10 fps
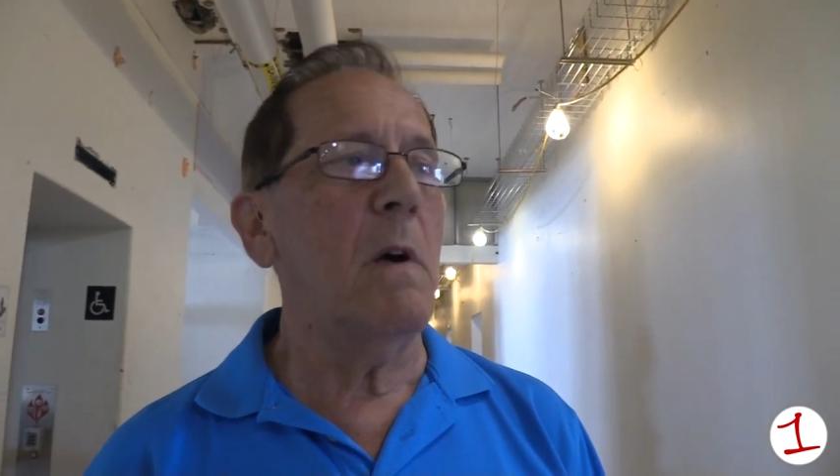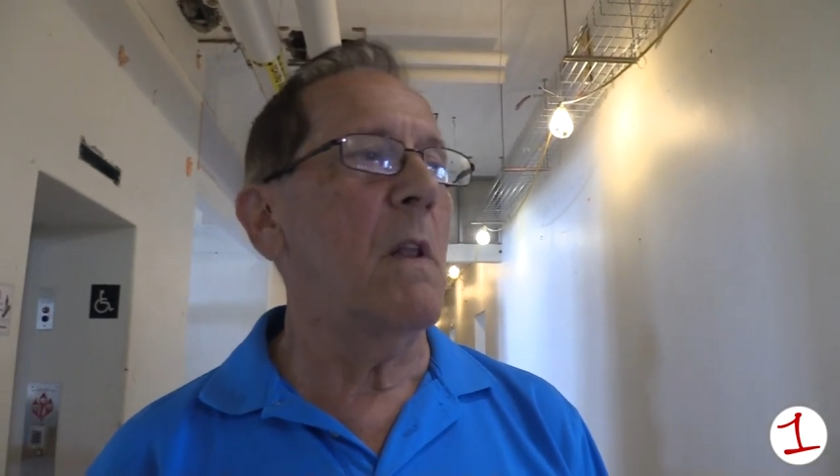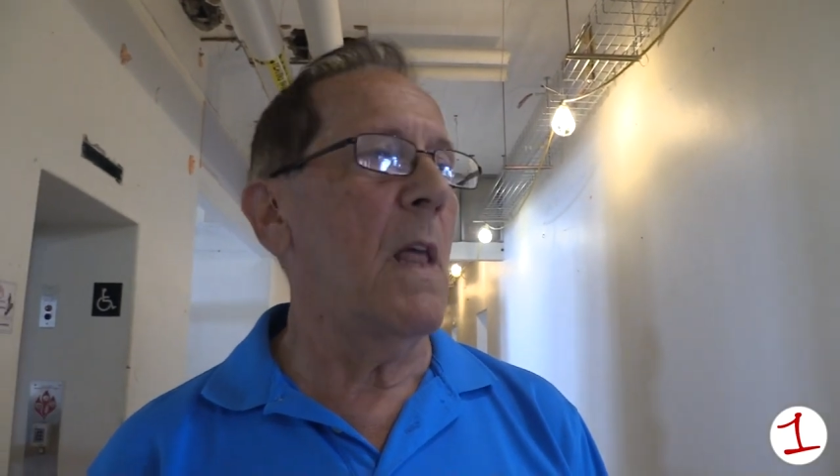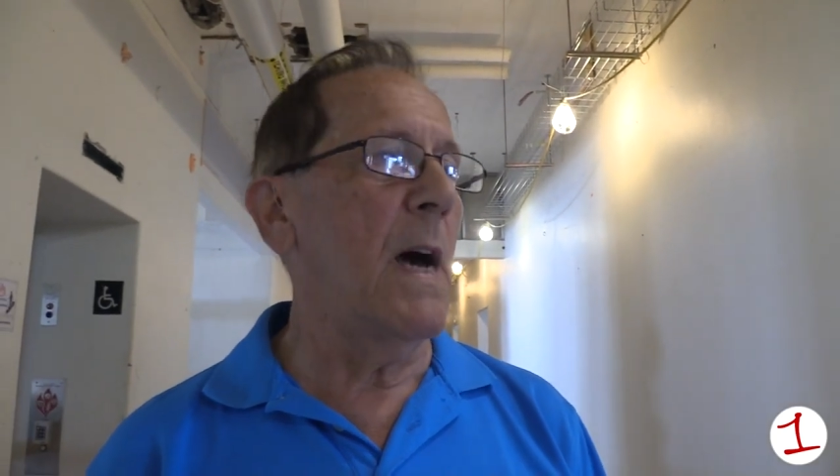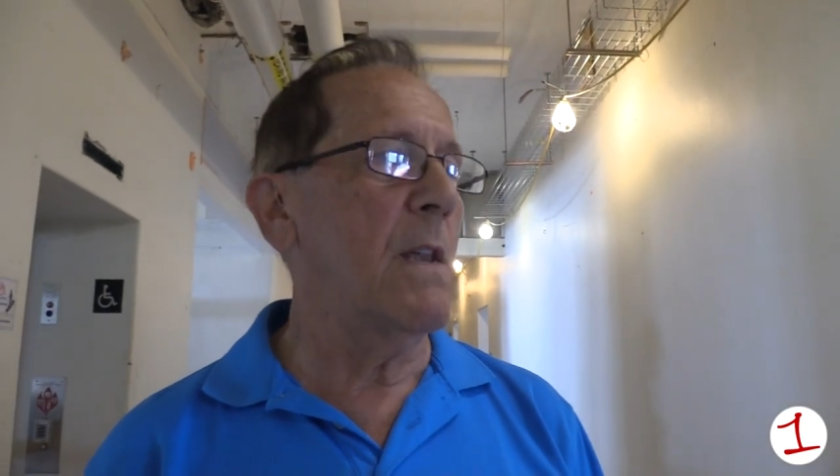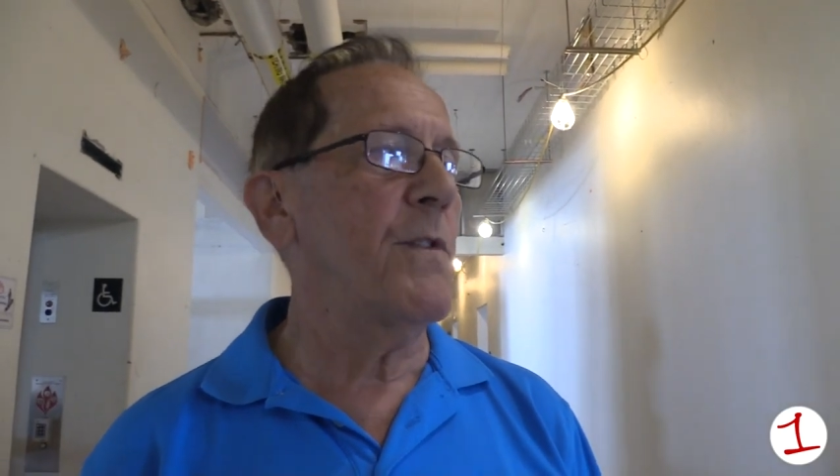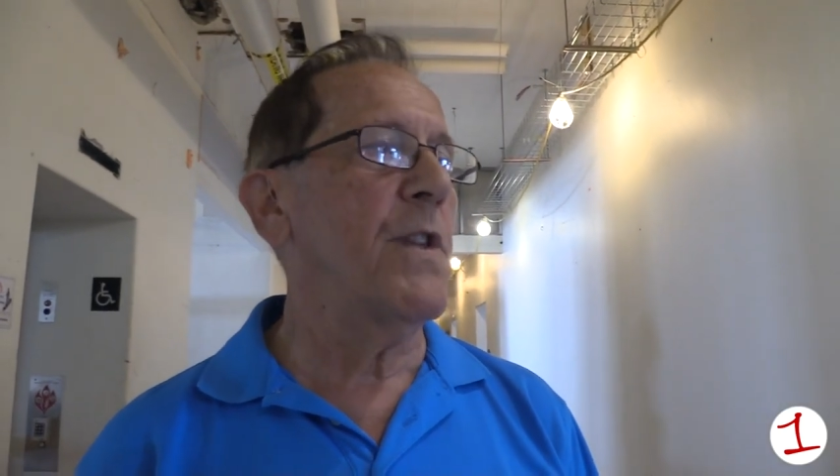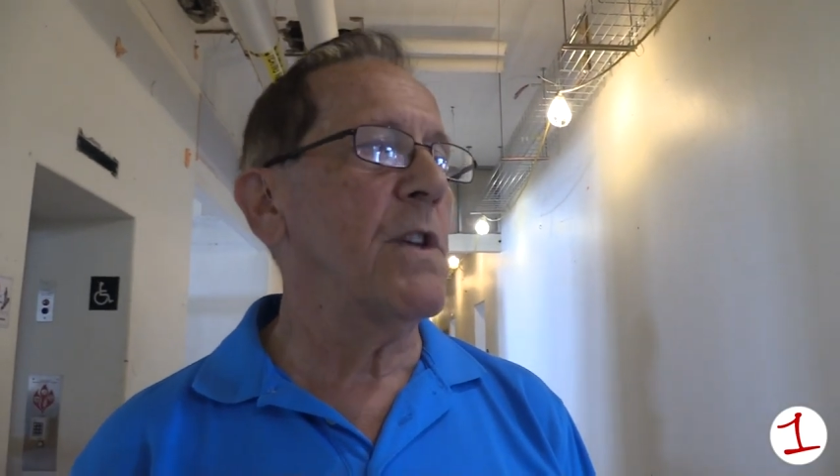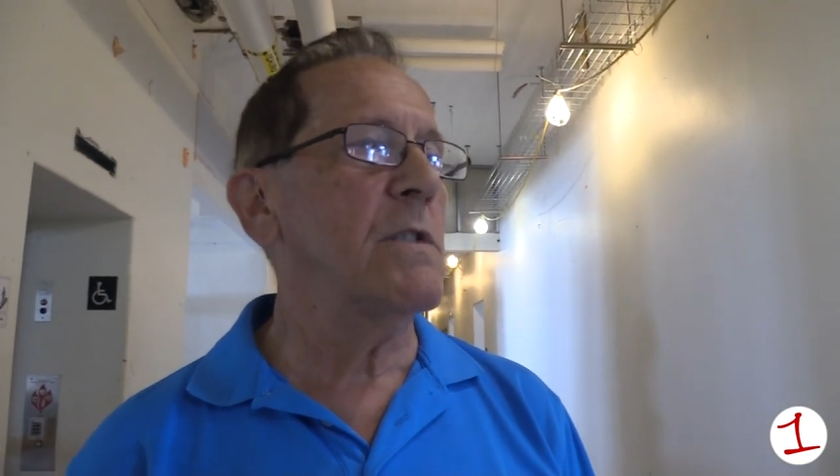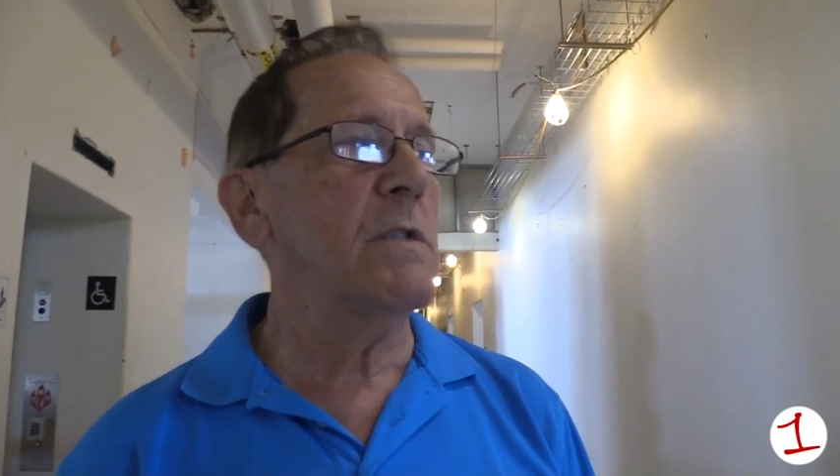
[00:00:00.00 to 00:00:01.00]
a lot of
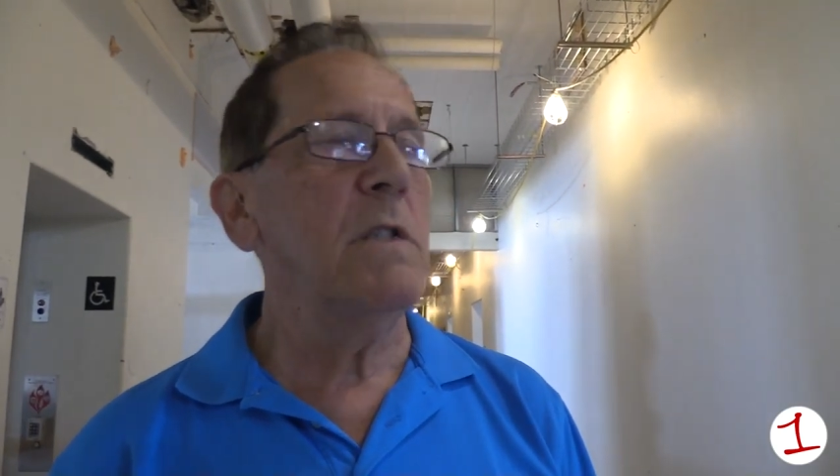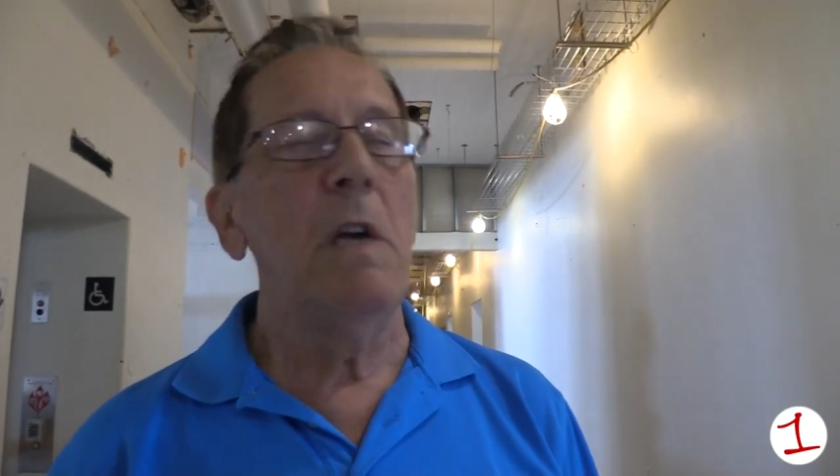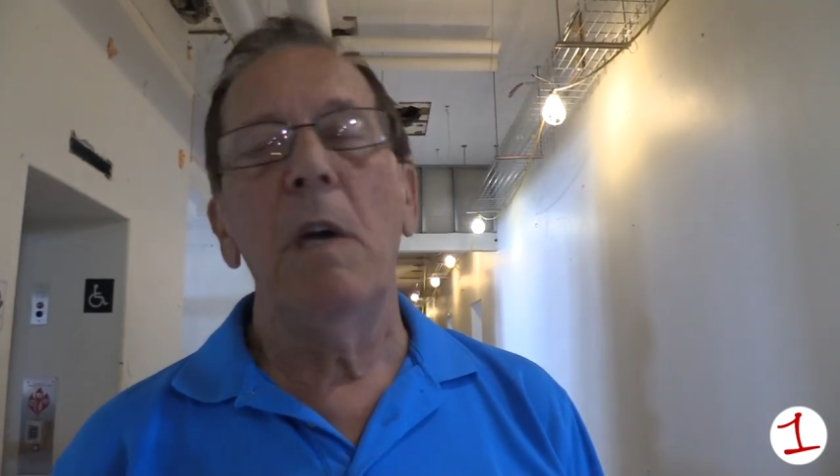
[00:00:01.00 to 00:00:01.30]
things